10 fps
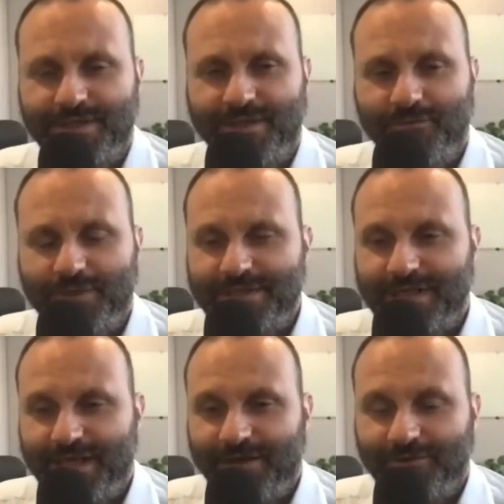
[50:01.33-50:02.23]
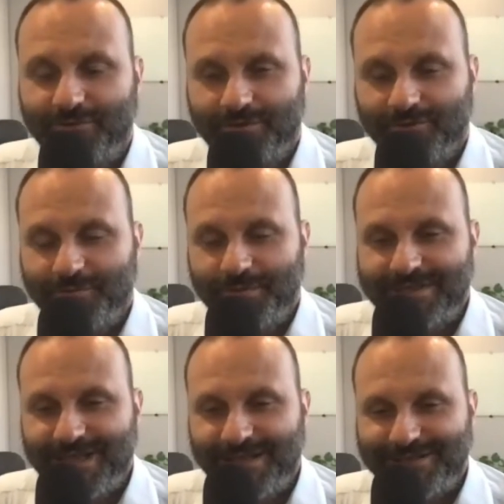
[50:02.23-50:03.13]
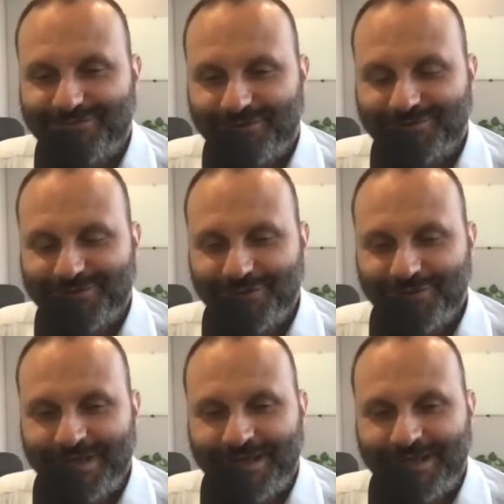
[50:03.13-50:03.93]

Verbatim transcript: and once again, I could could be saying this wrong too.